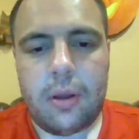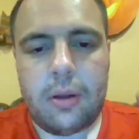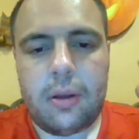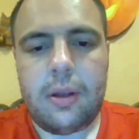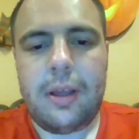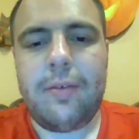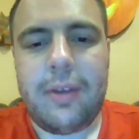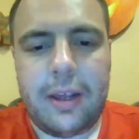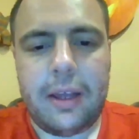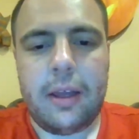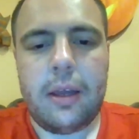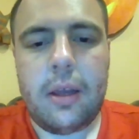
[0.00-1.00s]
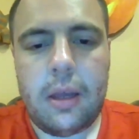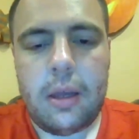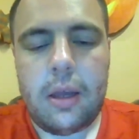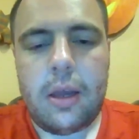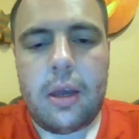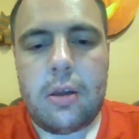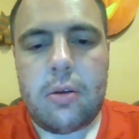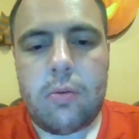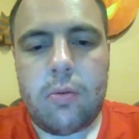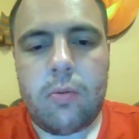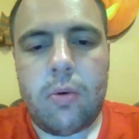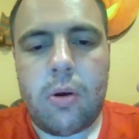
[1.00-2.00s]
Good evening.
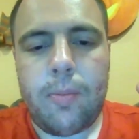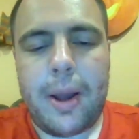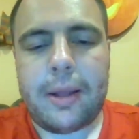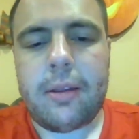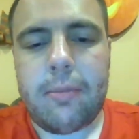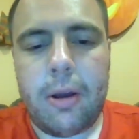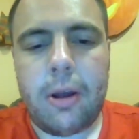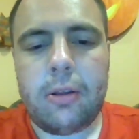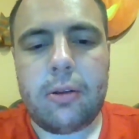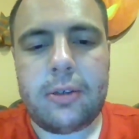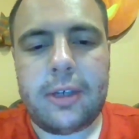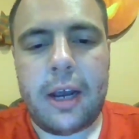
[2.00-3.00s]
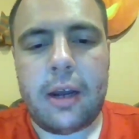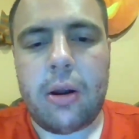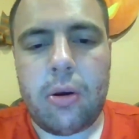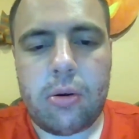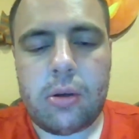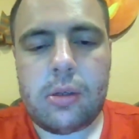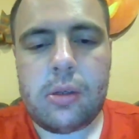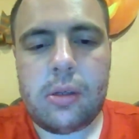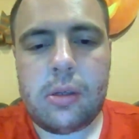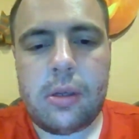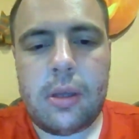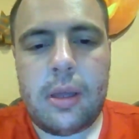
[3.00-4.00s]
Welcome back to my YouTube channel.
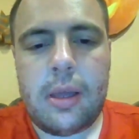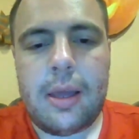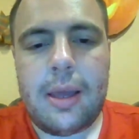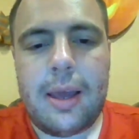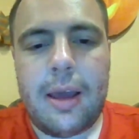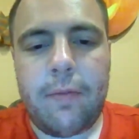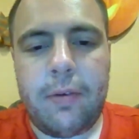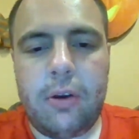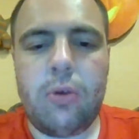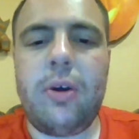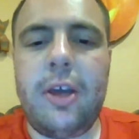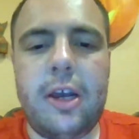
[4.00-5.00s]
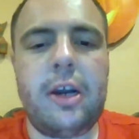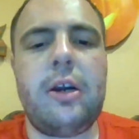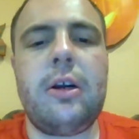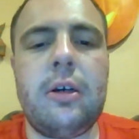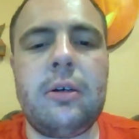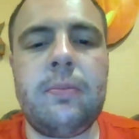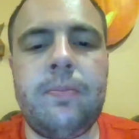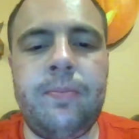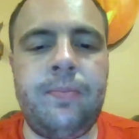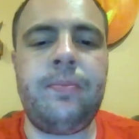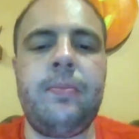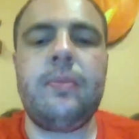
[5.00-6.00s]
If you're new here,
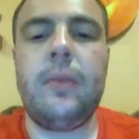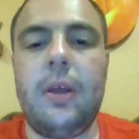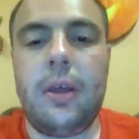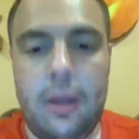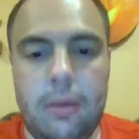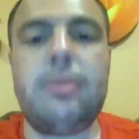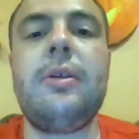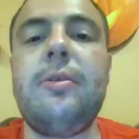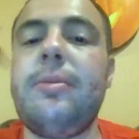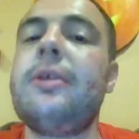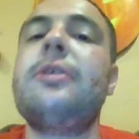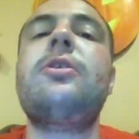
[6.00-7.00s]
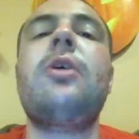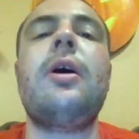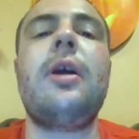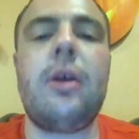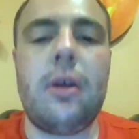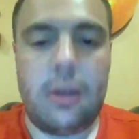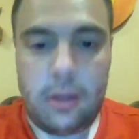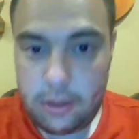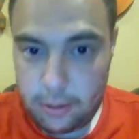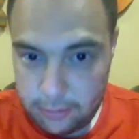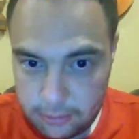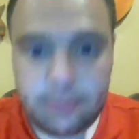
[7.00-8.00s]
please make sure you,
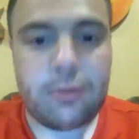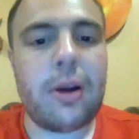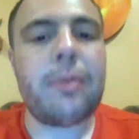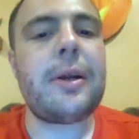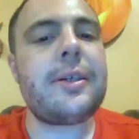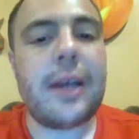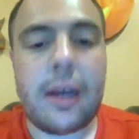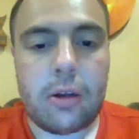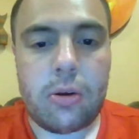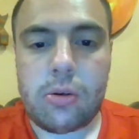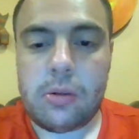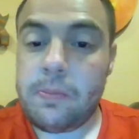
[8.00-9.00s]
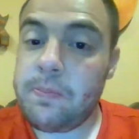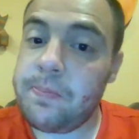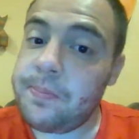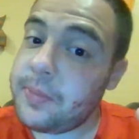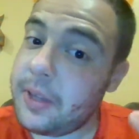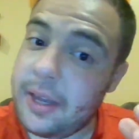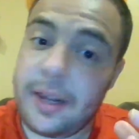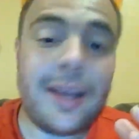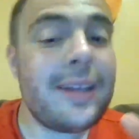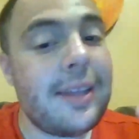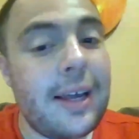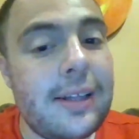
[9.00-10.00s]
you subscribe my channel and
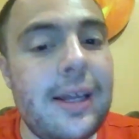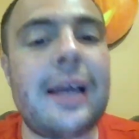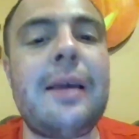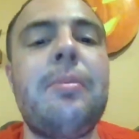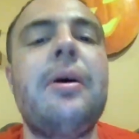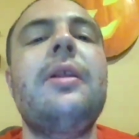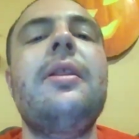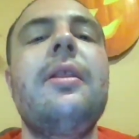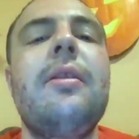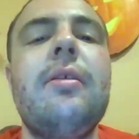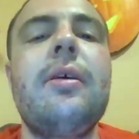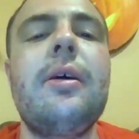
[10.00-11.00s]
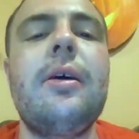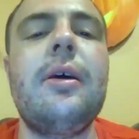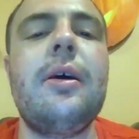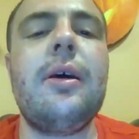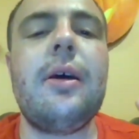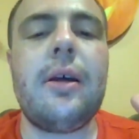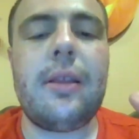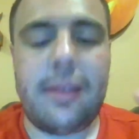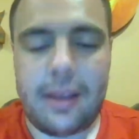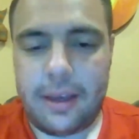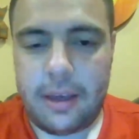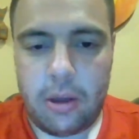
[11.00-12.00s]
hit that like button.
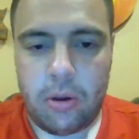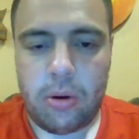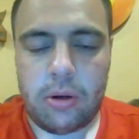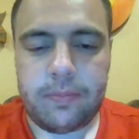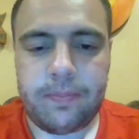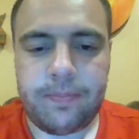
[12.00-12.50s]
Thank you.